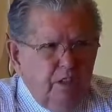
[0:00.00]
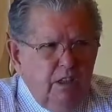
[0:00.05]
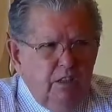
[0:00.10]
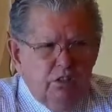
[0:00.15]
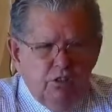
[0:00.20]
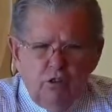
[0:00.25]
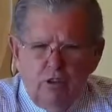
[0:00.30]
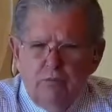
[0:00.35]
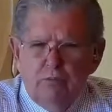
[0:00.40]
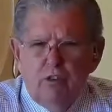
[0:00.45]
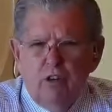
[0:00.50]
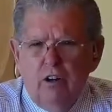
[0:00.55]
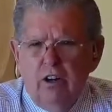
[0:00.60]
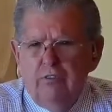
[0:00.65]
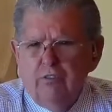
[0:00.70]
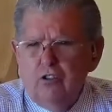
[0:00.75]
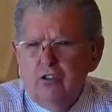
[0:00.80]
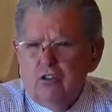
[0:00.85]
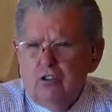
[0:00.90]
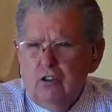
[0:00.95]
scripture
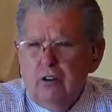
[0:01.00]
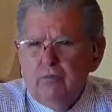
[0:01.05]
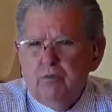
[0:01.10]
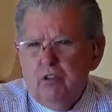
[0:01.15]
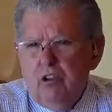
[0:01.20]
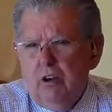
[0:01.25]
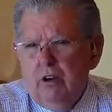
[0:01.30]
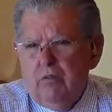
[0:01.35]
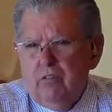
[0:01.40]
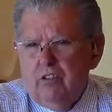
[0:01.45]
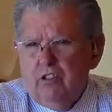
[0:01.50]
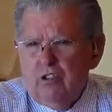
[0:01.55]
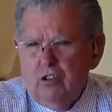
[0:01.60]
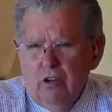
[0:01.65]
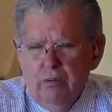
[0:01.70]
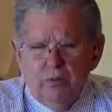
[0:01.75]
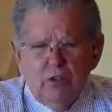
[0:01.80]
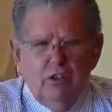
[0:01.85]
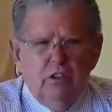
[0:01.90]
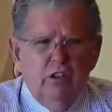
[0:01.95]
after scripture after
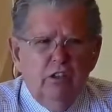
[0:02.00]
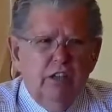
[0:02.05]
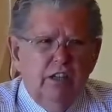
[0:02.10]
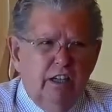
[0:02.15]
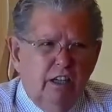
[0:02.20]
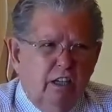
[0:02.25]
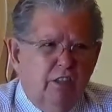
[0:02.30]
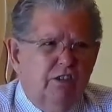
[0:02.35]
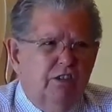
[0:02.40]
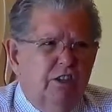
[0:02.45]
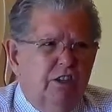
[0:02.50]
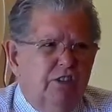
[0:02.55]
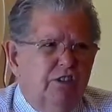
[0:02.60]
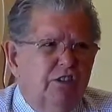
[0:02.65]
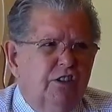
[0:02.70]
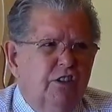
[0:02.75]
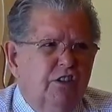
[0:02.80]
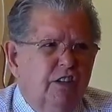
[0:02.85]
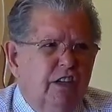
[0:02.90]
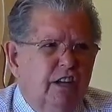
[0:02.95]
scripture that tells
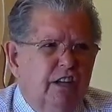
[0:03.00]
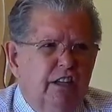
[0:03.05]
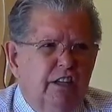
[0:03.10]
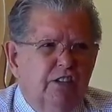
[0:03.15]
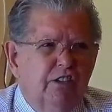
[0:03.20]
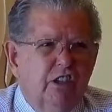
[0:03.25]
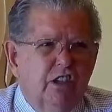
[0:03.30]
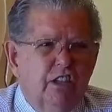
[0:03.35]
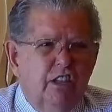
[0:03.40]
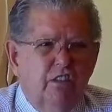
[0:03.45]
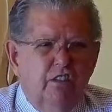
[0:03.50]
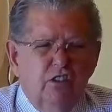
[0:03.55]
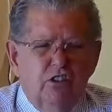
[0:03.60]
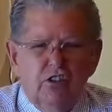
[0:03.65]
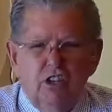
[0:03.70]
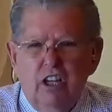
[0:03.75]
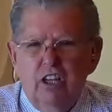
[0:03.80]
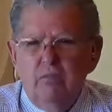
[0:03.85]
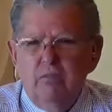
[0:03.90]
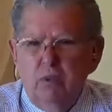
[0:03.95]
us that it's in the
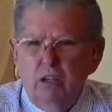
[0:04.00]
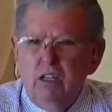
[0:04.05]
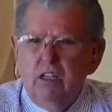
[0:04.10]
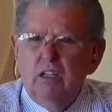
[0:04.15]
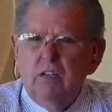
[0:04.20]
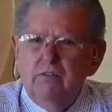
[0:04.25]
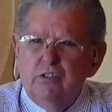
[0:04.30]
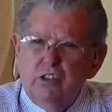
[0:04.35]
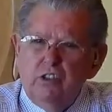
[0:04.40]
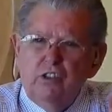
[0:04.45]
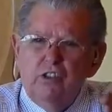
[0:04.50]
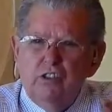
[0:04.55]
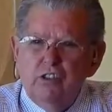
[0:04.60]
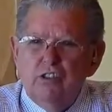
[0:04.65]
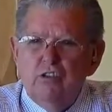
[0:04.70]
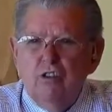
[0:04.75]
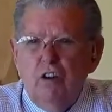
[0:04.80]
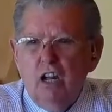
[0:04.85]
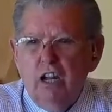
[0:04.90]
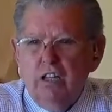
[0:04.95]
shed blood of Jesus
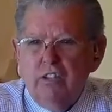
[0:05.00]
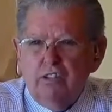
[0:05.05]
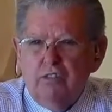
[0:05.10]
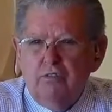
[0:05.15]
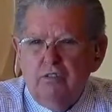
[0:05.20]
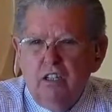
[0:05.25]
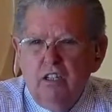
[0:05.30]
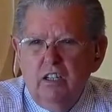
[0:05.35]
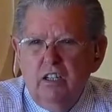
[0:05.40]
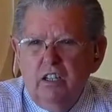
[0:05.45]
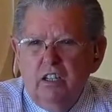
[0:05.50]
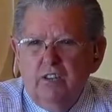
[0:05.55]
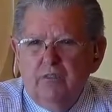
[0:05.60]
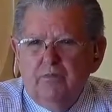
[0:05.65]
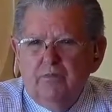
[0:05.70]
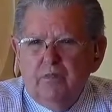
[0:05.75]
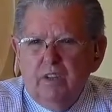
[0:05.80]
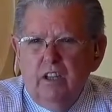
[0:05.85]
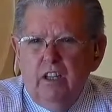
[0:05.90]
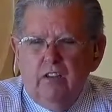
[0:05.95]
Christ.
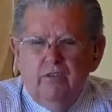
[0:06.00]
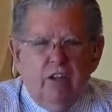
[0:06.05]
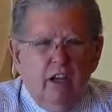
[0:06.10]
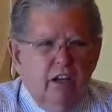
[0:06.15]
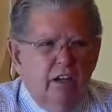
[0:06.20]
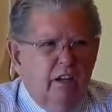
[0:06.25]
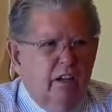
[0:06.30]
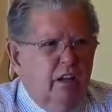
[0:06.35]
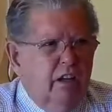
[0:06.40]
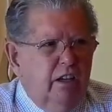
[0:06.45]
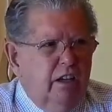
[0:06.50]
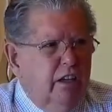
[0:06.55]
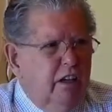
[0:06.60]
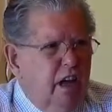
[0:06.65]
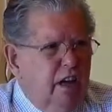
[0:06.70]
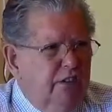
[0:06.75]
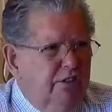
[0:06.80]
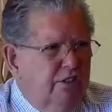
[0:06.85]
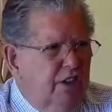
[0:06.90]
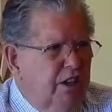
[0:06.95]
In, in, in
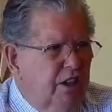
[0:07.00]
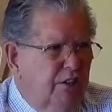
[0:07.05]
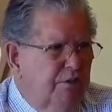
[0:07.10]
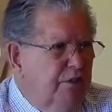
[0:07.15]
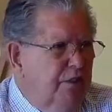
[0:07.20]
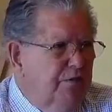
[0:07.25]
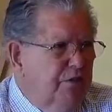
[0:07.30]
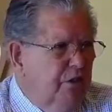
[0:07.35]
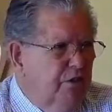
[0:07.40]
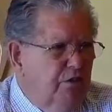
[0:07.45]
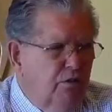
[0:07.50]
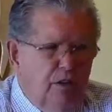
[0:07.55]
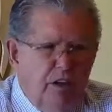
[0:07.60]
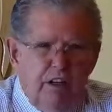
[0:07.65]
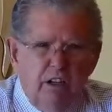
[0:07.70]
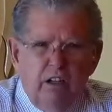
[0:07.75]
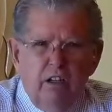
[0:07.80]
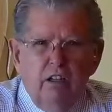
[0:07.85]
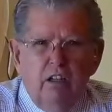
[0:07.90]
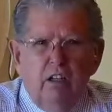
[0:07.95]
Isaiah
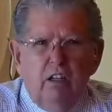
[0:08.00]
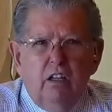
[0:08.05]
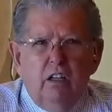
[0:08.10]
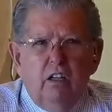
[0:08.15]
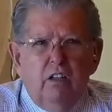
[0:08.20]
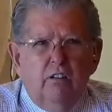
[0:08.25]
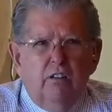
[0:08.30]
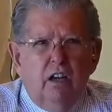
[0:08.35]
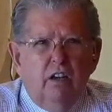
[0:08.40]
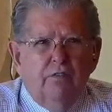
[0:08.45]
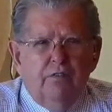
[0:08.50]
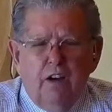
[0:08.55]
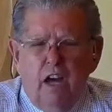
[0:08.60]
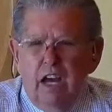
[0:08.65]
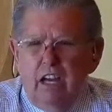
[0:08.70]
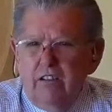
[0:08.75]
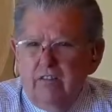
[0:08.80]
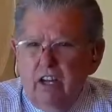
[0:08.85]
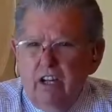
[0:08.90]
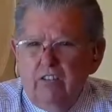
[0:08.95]
53, uh,
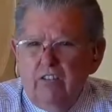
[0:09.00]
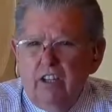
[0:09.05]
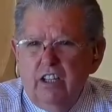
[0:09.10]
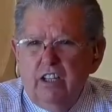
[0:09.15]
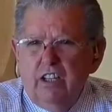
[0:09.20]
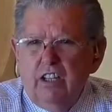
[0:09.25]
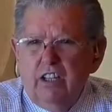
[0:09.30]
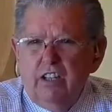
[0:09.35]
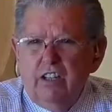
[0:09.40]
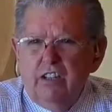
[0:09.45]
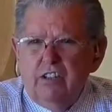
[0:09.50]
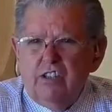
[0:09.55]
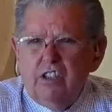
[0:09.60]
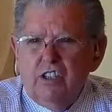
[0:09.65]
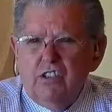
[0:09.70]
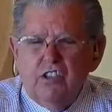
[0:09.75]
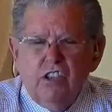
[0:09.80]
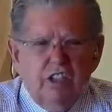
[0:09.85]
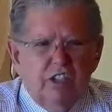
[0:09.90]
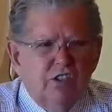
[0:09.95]
5, I think it is, it
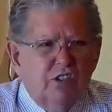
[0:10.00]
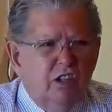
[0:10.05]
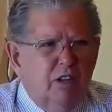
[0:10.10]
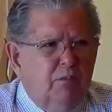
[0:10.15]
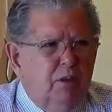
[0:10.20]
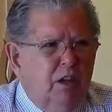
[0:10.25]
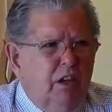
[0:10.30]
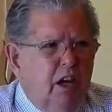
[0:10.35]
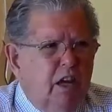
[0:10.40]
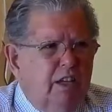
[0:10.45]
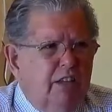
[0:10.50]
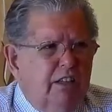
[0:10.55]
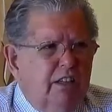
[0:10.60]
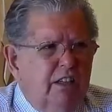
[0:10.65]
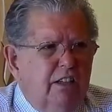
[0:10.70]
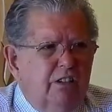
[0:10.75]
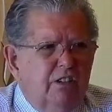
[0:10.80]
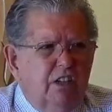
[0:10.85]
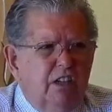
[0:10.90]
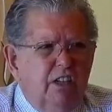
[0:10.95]
says something like
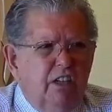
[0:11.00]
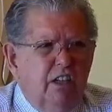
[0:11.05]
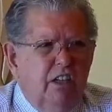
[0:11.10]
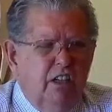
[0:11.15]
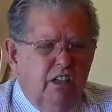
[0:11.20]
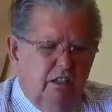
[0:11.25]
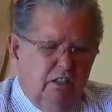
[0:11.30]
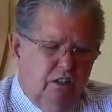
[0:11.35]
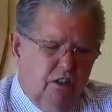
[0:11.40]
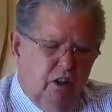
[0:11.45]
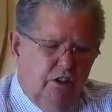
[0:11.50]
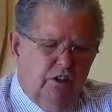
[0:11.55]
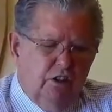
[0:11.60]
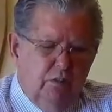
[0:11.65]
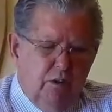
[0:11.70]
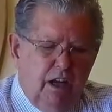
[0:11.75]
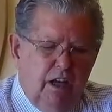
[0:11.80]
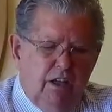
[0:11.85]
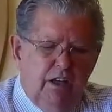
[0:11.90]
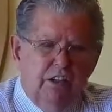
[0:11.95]
this. He, he talks
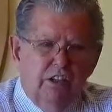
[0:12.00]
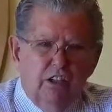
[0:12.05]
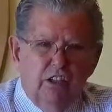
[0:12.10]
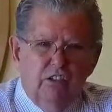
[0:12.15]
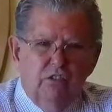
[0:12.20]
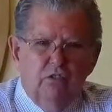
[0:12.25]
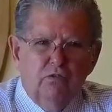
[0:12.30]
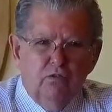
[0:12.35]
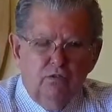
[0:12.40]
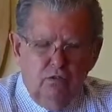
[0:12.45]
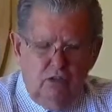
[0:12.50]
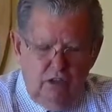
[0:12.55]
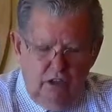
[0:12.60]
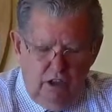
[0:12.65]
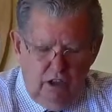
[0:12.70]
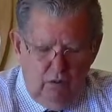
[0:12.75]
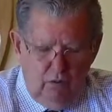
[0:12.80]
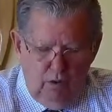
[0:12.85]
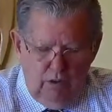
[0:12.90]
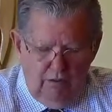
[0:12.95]
about, he says, you
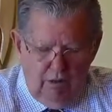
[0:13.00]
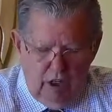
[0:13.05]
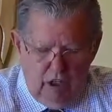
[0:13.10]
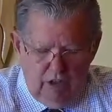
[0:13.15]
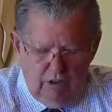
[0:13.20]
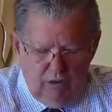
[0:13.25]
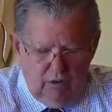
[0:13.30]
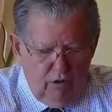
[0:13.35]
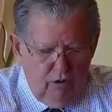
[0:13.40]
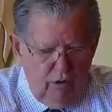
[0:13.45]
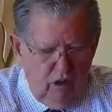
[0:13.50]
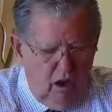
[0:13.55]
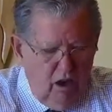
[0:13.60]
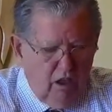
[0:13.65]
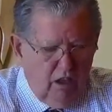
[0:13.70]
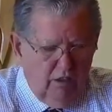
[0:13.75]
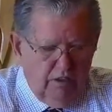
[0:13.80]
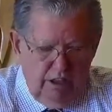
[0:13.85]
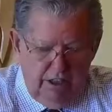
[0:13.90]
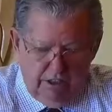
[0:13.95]
know, we've gone through
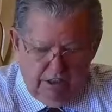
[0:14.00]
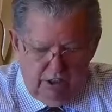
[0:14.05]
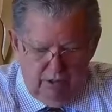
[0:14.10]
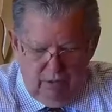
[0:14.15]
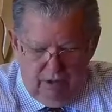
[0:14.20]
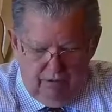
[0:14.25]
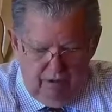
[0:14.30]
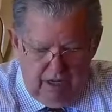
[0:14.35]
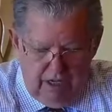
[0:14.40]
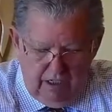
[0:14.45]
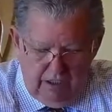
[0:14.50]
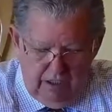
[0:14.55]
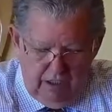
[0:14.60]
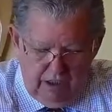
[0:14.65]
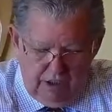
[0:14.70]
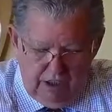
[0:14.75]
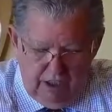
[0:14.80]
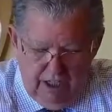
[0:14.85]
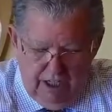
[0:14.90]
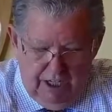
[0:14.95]
all of this, so we've had
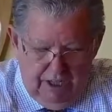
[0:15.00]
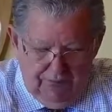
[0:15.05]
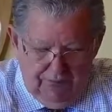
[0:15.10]
this,